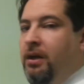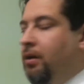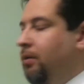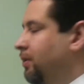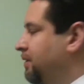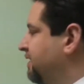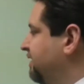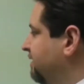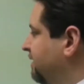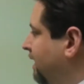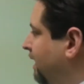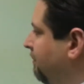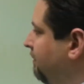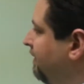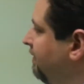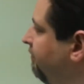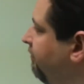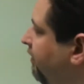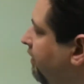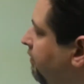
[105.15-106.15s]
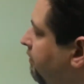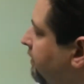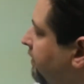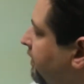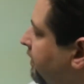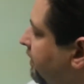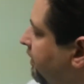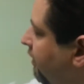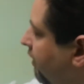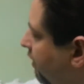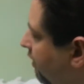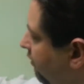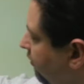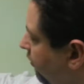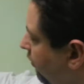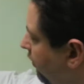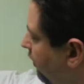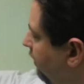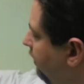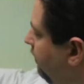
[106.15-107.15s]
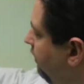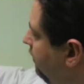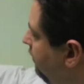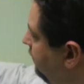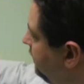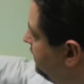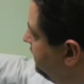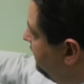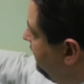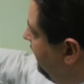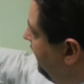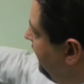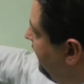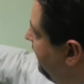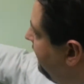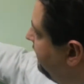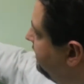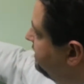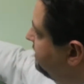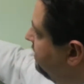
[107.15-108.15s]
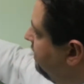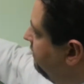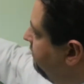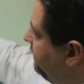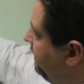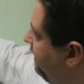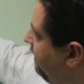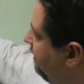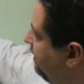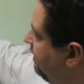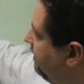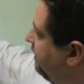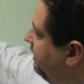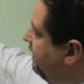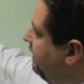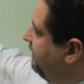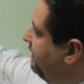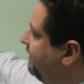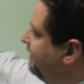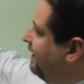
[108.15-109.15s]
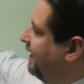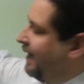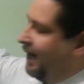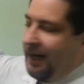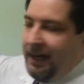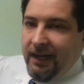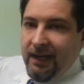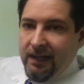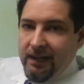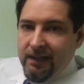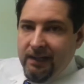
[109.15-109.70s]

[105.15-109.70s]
which is coming from the nerve root, which lies up here in the neck.